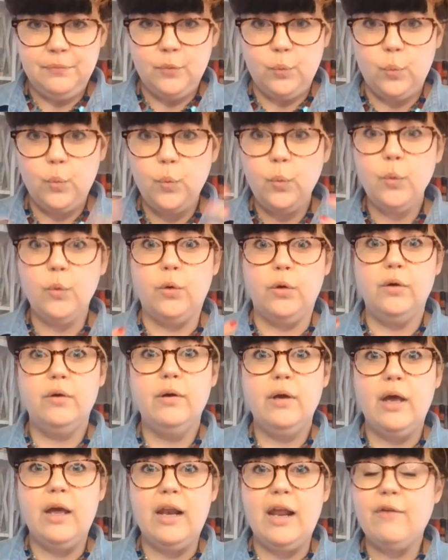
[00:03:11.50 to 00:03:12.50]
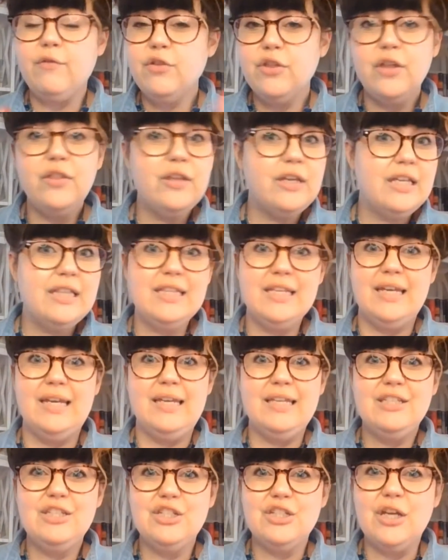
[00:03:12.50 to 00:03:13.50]
War, and everything that he
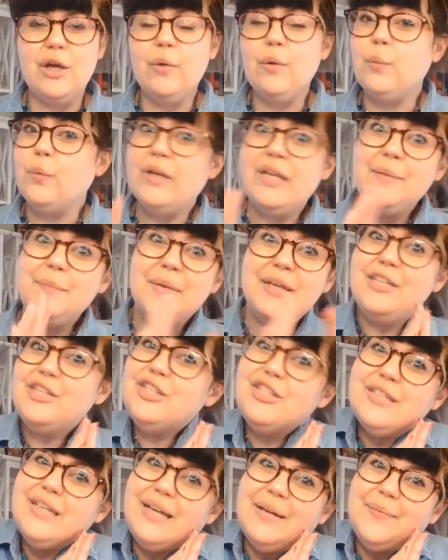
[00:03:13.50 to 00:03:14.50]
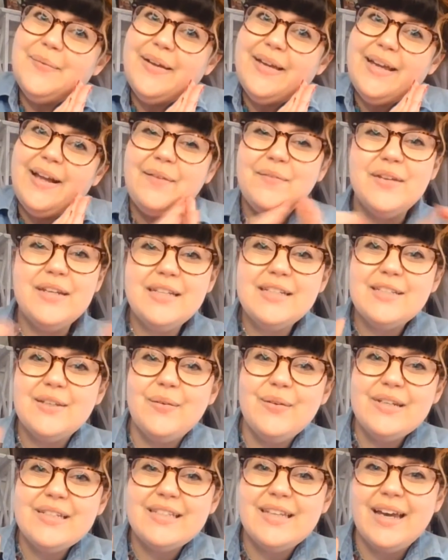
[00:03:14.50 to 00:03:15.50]
thinks, you know, and when he meets Gemma, I mean, it's
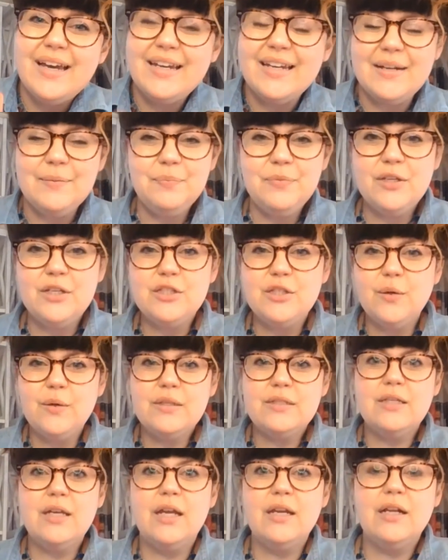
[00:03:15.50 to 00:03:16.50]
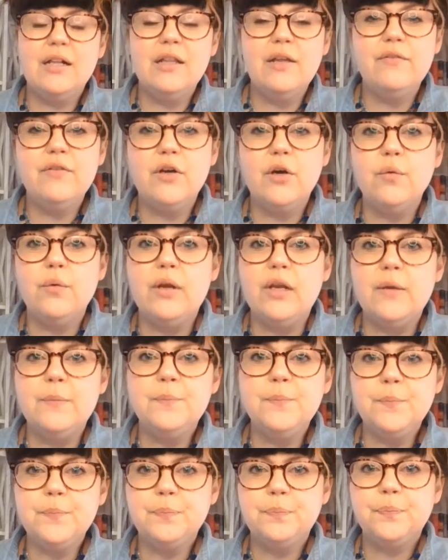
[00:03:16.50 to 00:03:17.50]
so exciting. It's so exciting. I love it
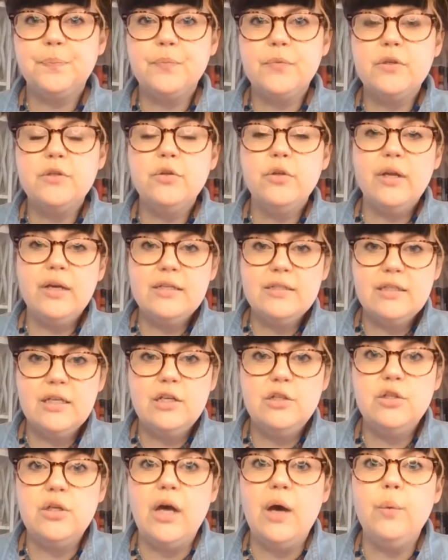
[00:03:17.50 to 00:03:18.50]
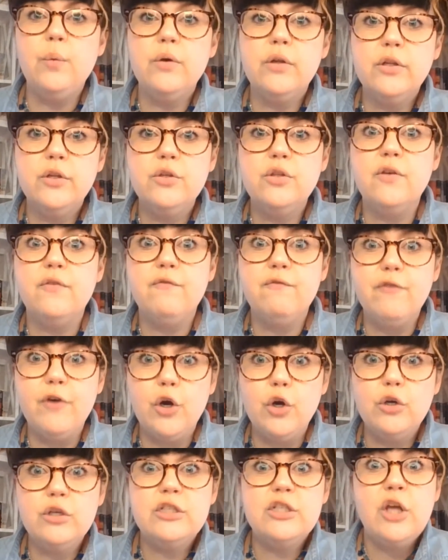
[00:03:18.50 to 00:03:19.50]
already. So, like I said, I will include the
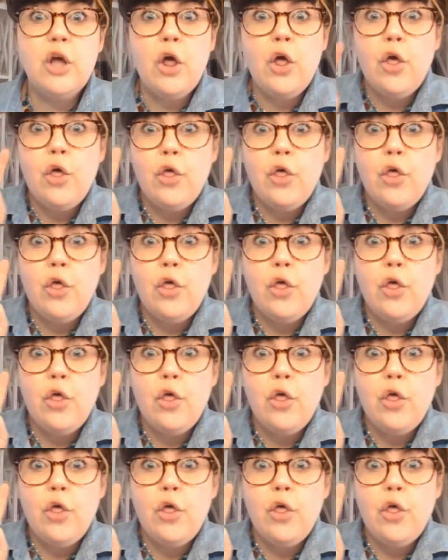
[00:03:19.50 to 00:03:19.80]
first